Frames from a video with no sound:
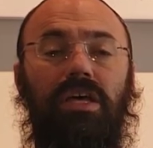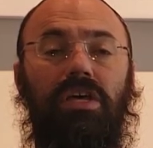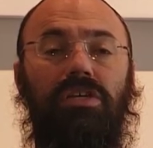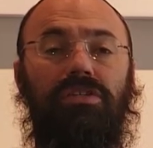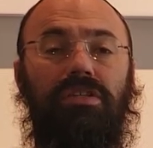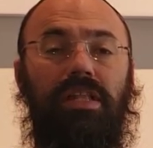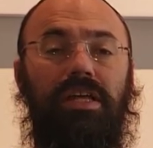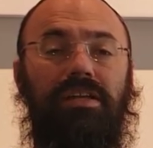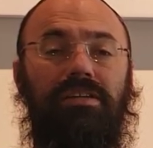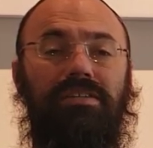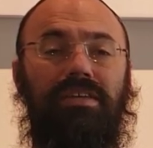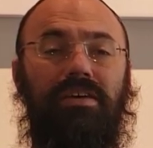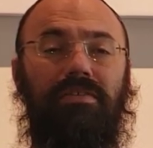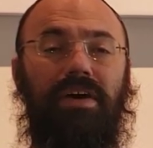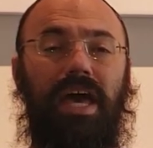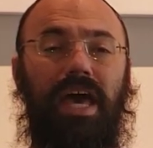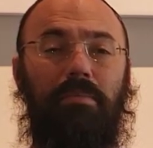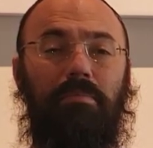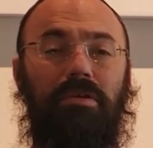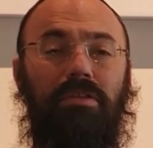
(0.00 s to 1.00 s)
So let us have
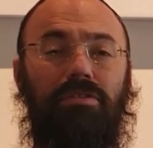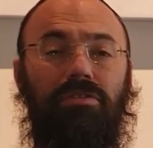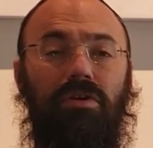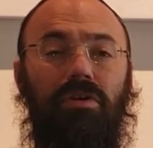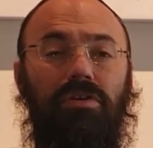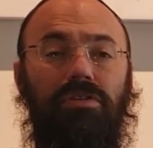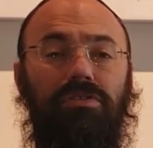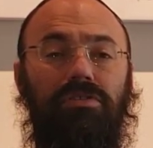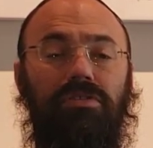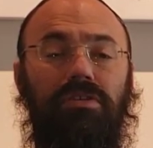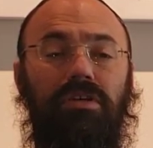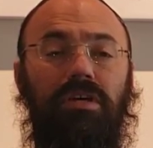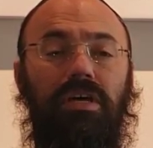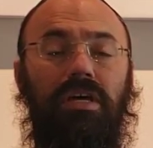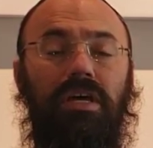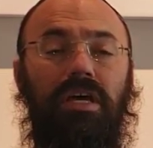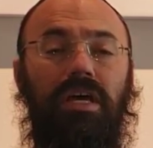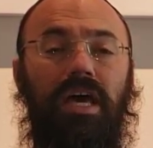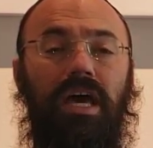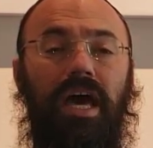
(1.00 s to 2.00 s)
happy thoughts,
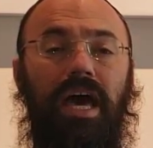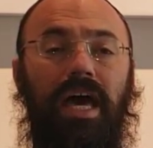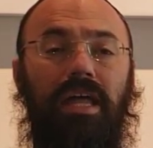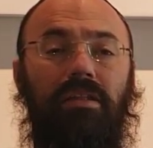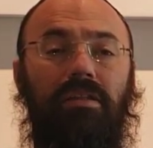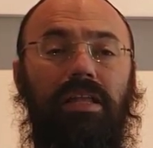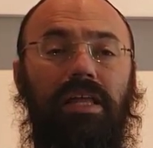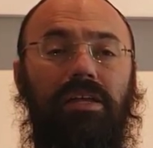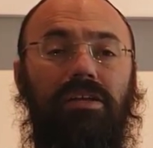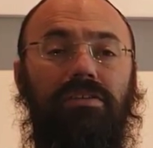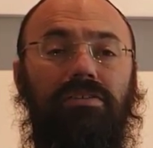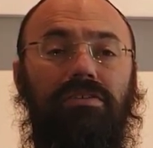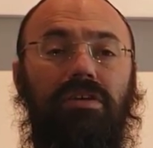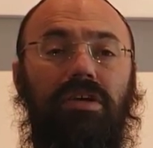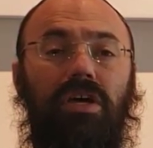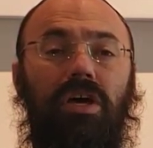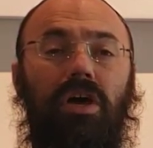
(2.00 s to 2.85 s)
and let us